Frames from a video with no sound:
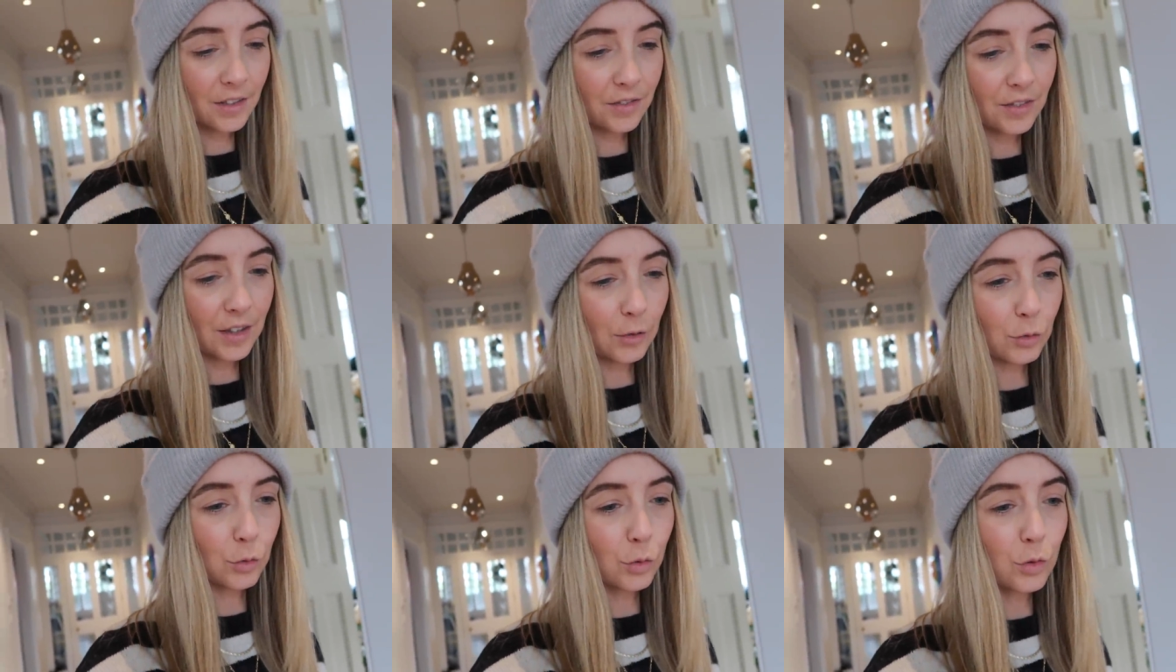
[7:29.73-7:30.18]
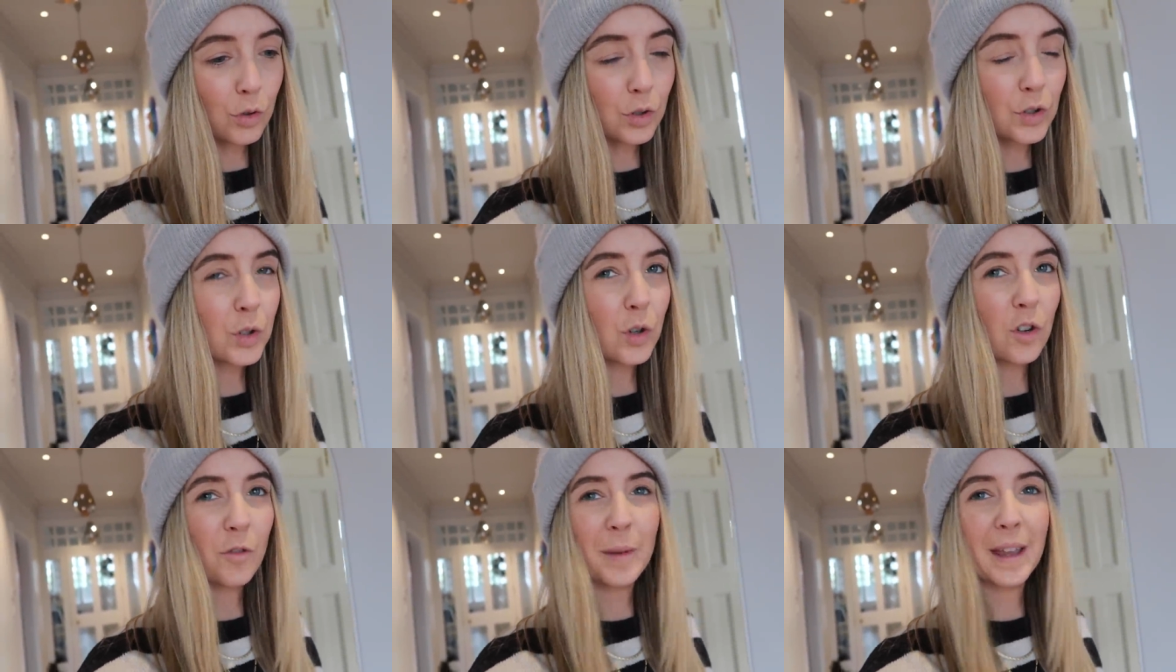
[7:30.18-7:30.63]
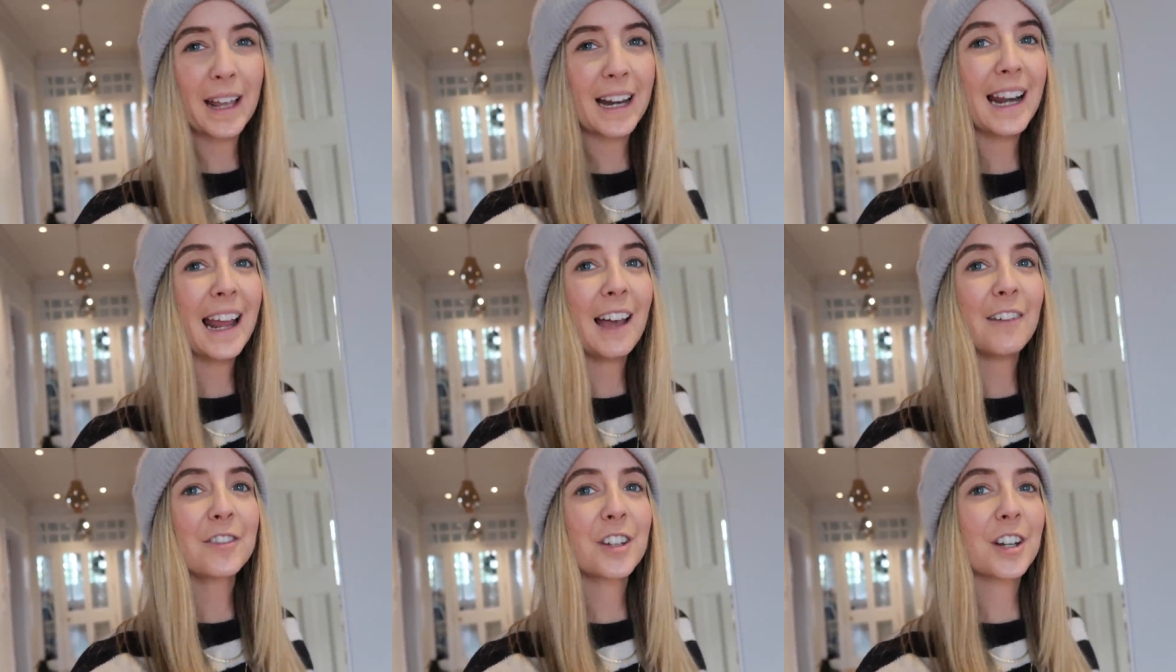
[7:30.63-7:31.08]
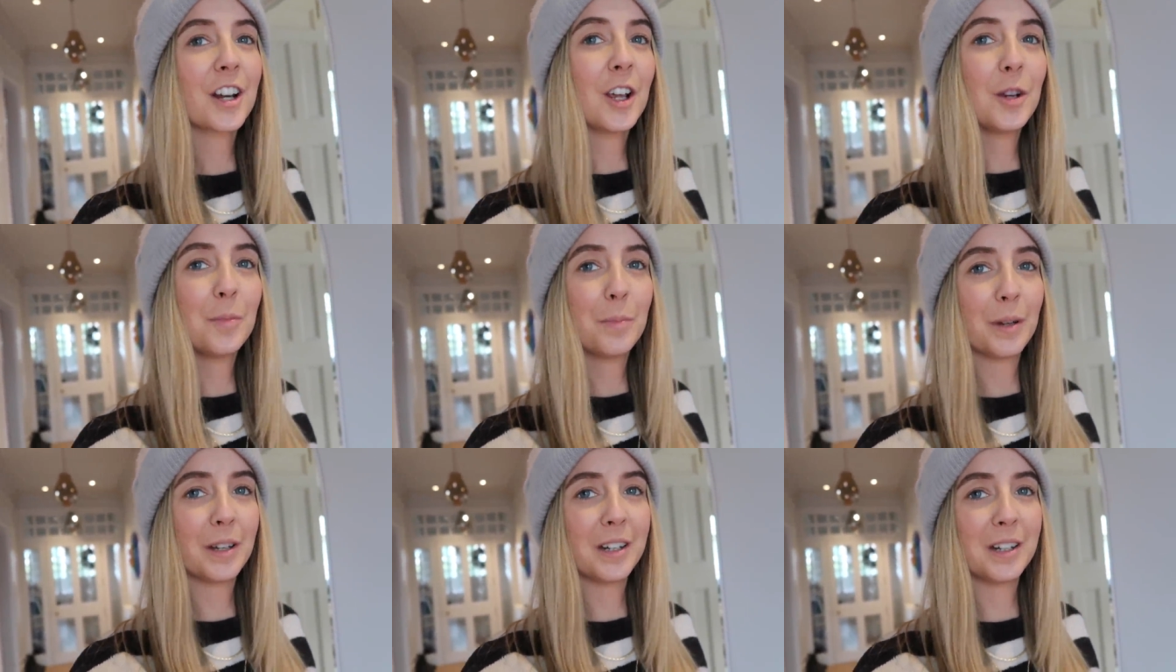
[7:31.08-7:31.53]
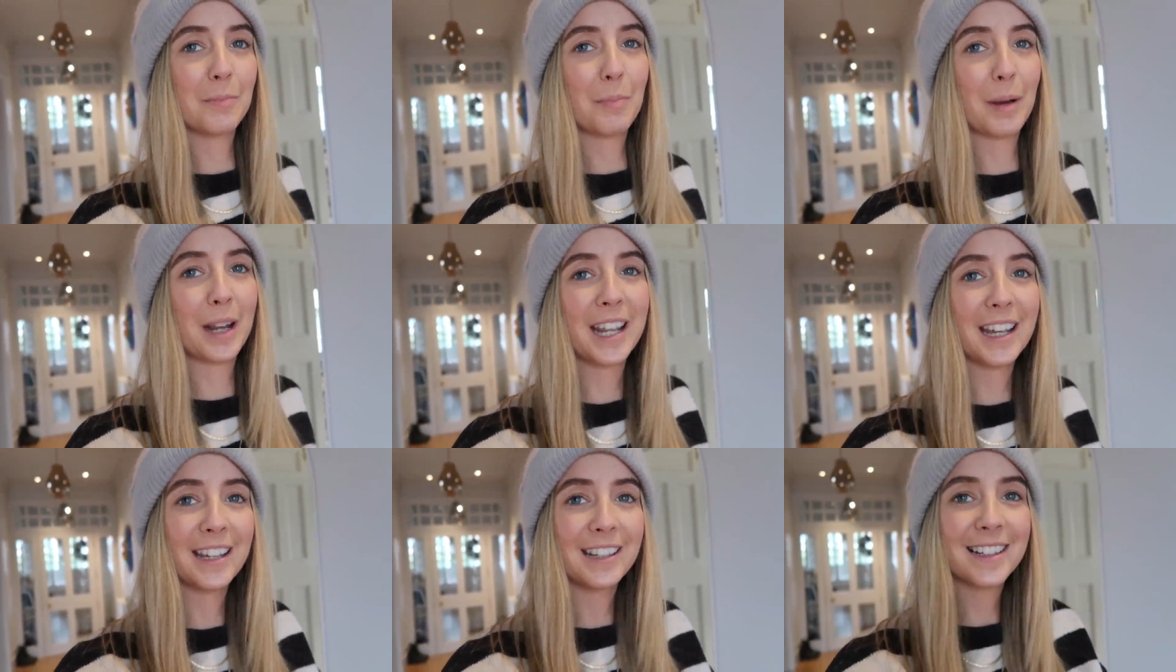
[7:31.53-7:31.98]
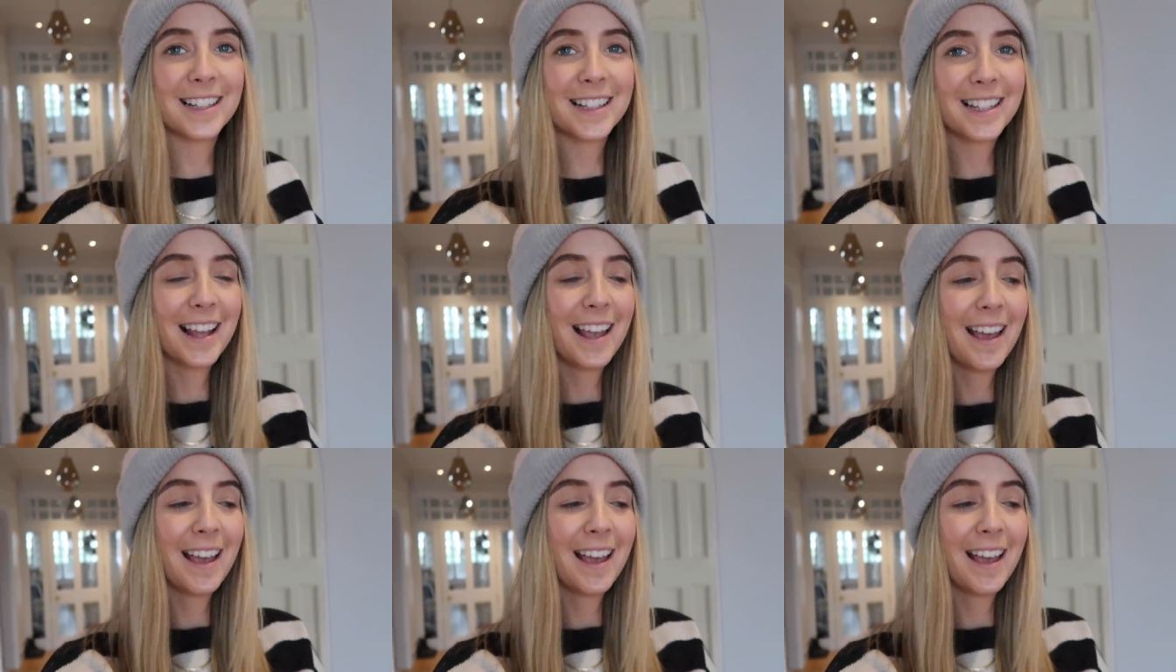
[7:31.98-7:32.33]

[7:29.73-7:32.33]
they're all sort of being left unopened because